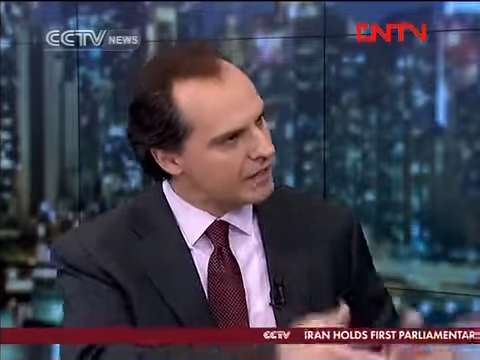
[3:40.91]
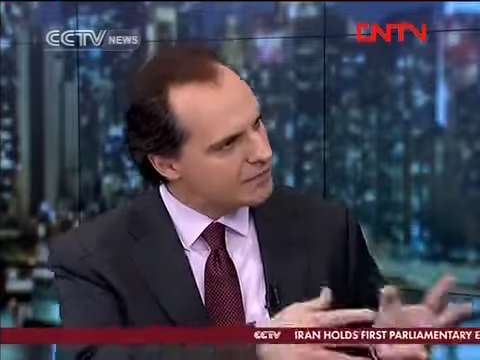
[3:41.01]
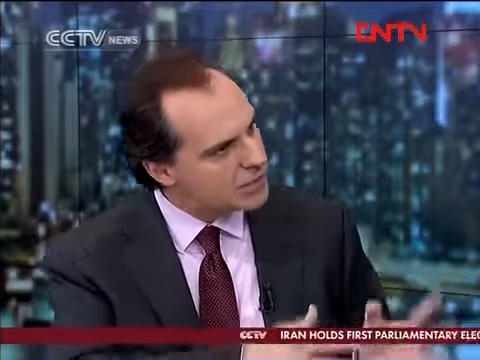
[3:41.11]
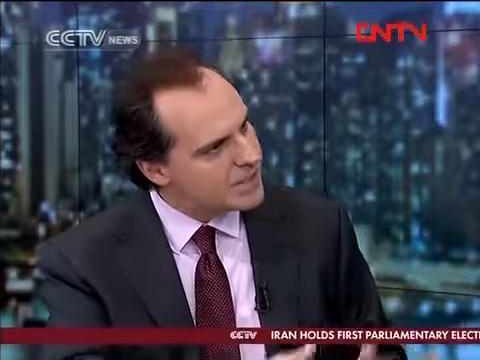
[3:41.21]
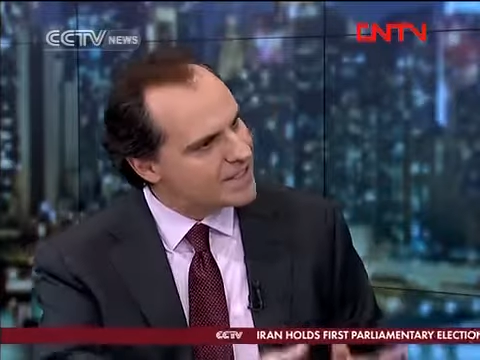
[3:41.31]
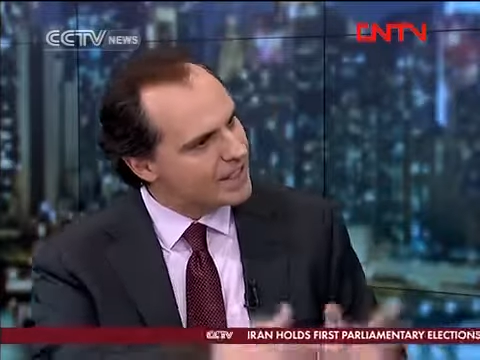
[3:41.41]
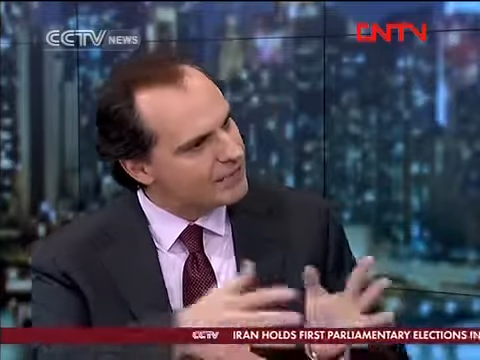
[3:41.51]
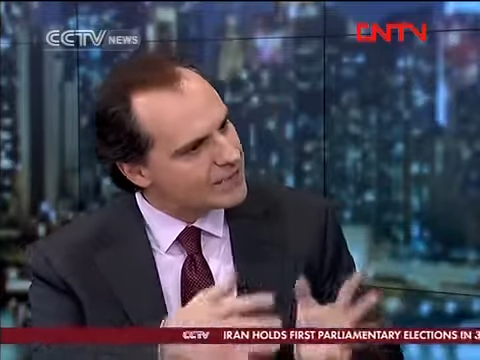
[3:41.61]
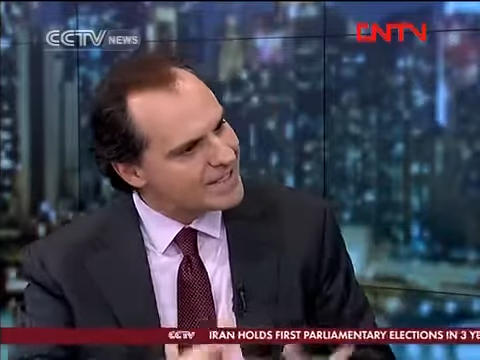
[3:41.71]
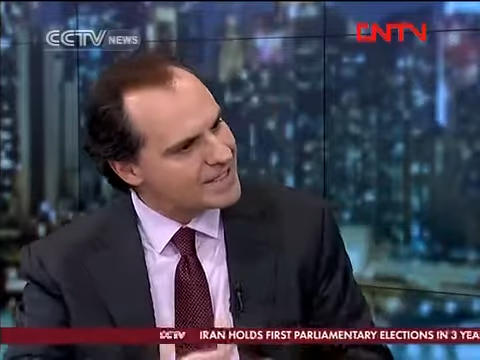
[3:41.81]

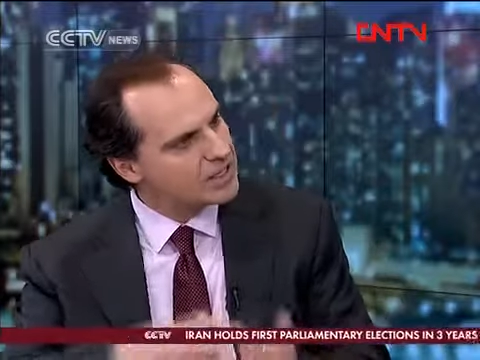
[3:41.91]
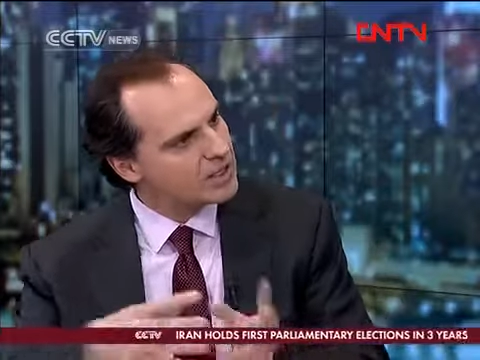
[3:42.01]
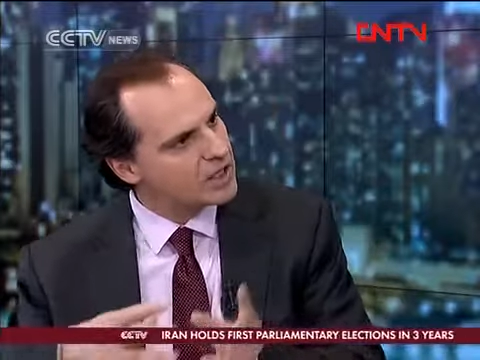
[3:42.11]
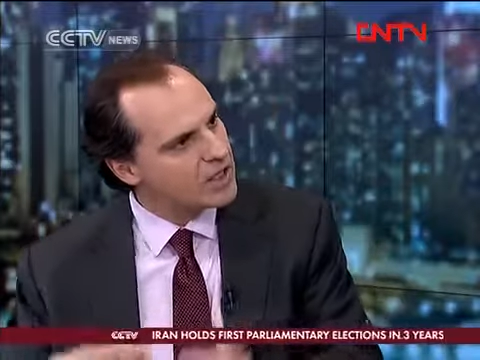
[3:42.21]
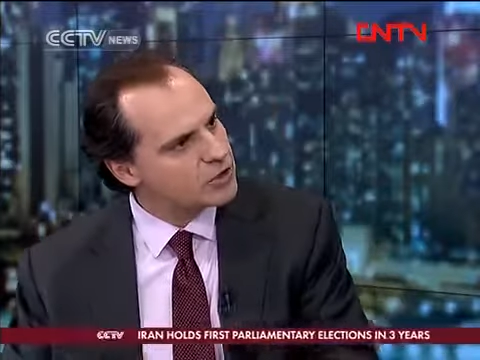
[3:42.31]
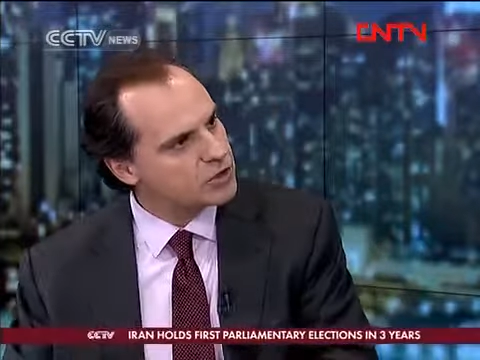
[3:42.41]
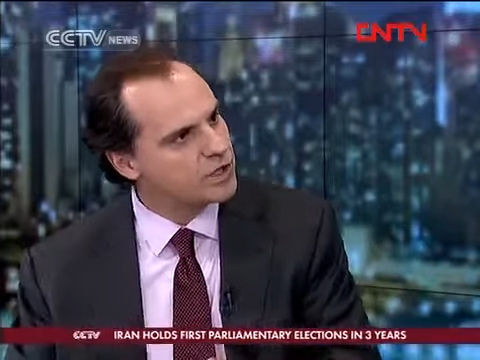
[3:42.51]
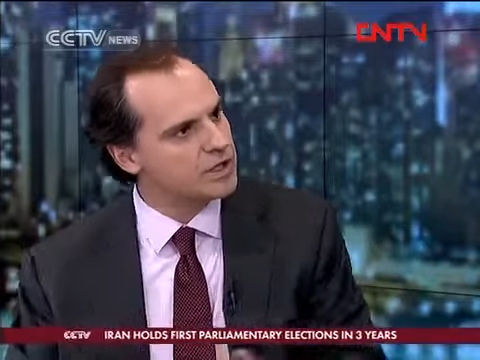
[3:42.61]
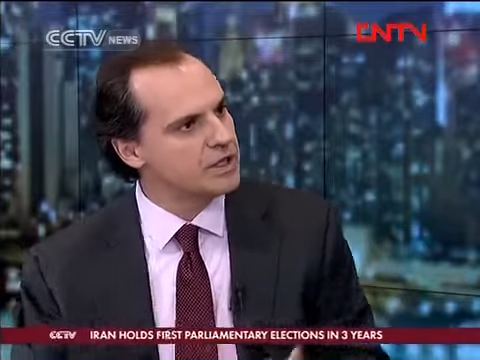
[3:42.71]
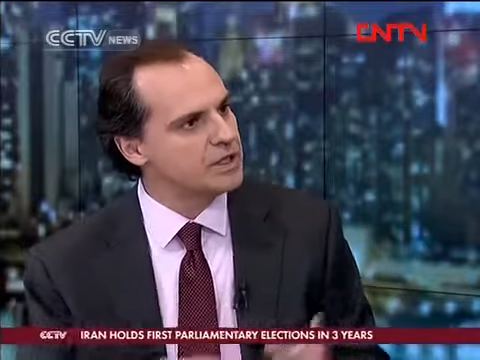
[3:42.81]
Every single
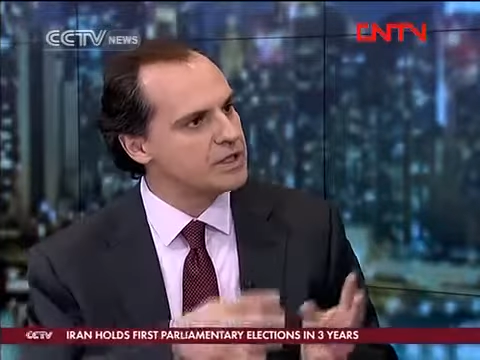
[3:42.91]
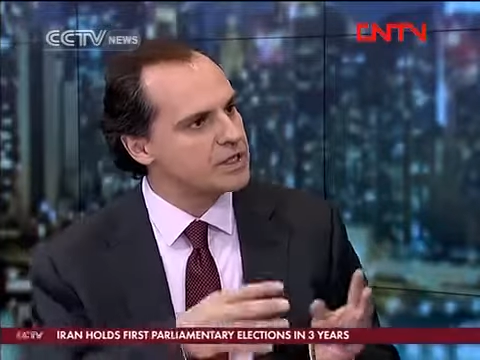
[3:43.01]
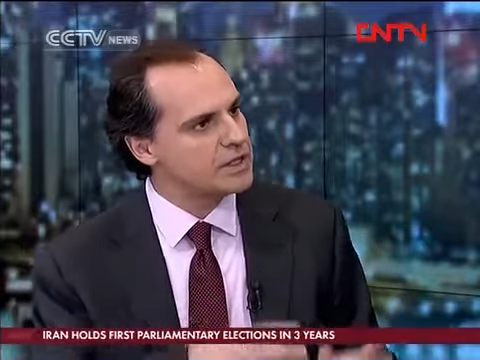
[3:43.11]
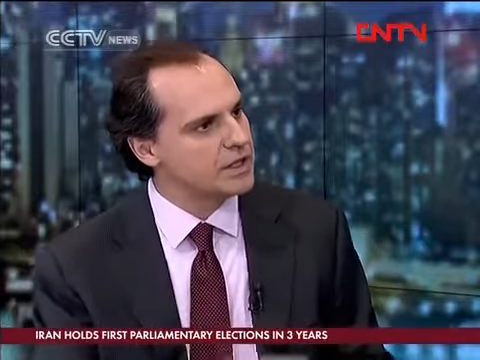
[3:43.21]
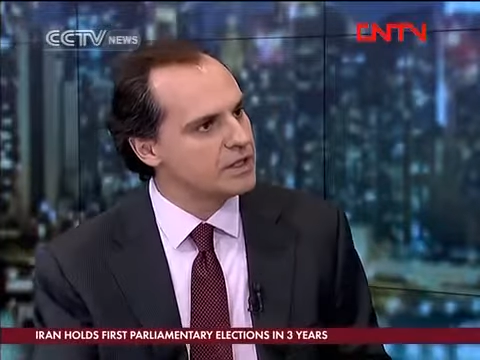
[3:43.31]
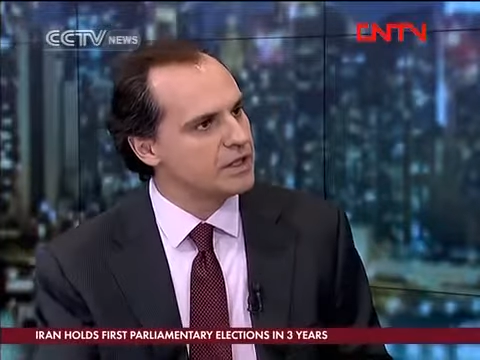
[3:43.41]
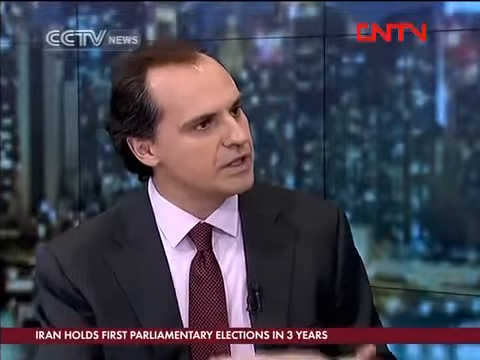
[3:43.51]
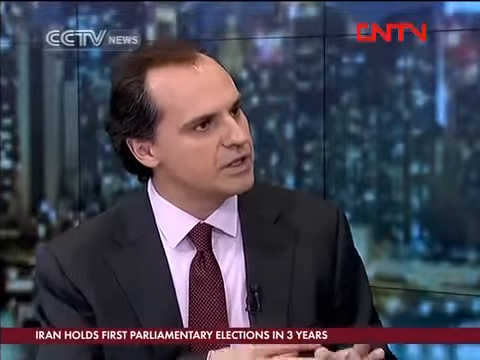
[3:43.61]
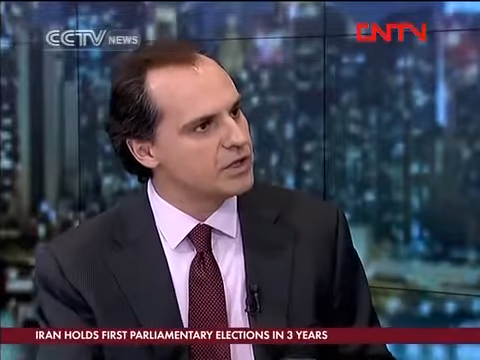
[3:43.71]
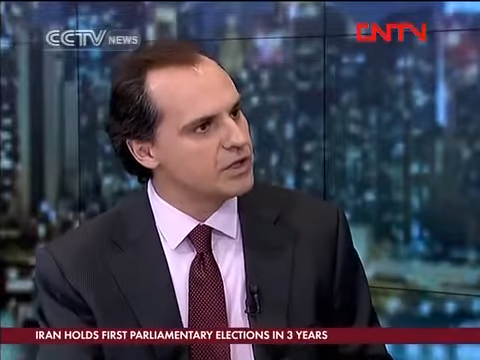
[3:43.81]
country in
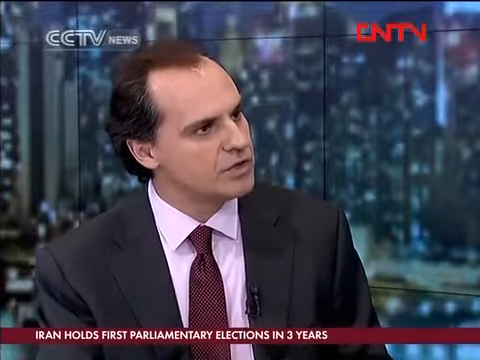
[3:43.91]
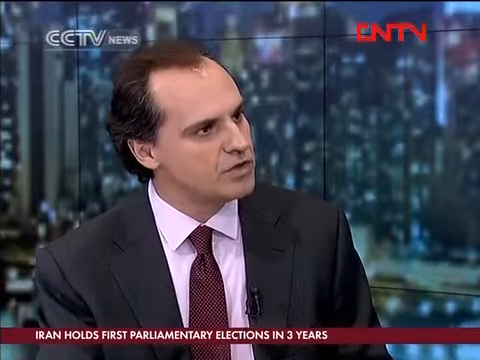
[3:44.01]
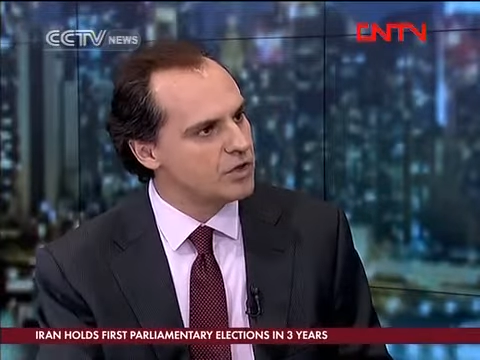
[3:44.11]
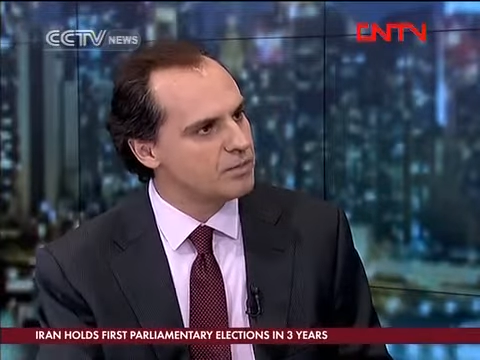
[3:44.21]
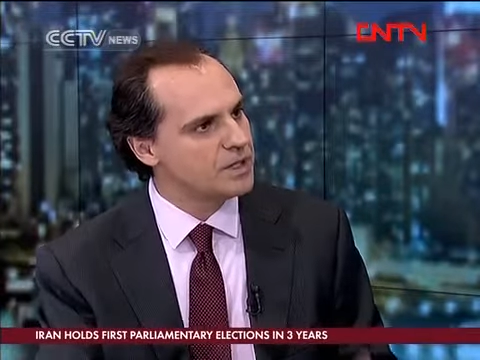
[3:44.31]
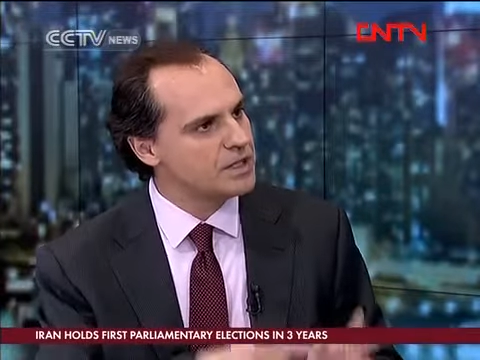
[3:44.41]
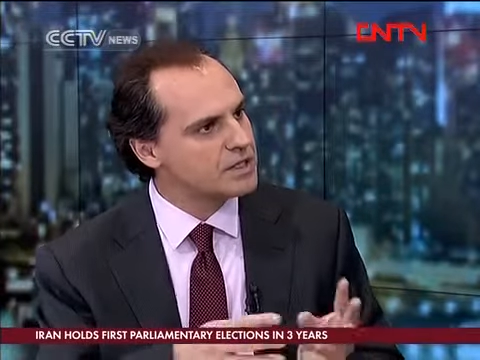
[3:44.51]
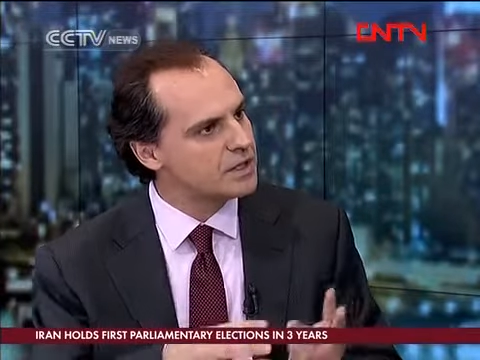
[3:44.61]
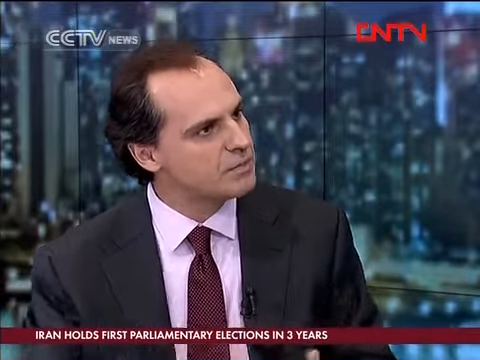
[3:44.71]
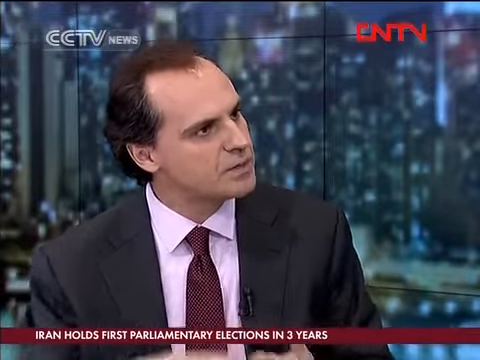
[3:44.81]
Europe
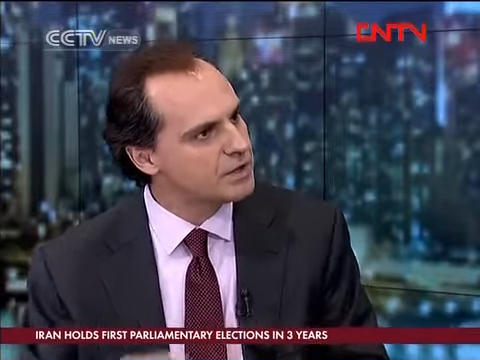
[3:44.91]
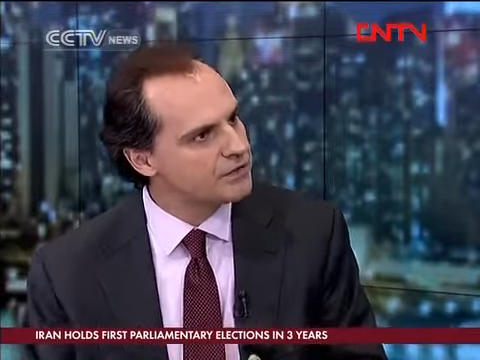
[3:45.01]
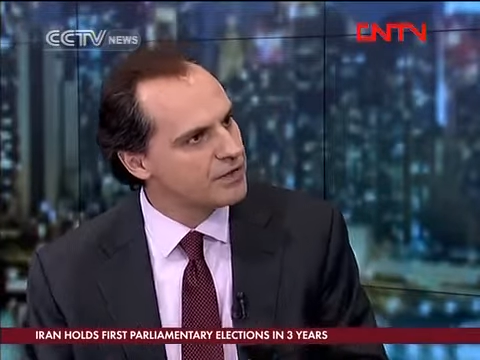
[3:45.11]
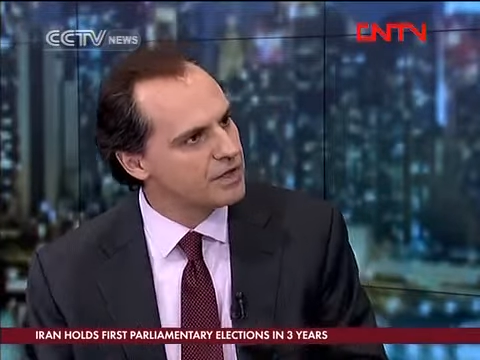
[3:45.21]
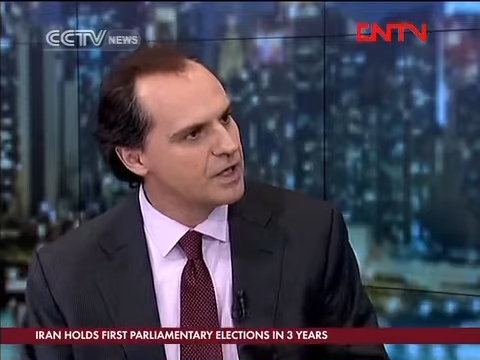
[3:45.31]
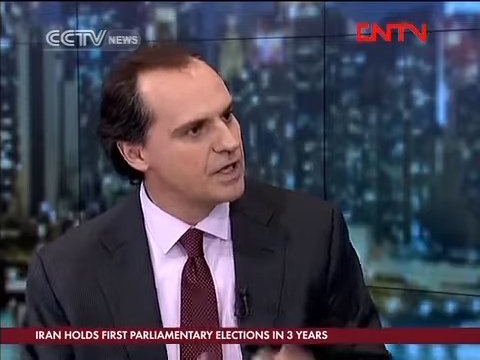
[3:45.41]
is a little bit different.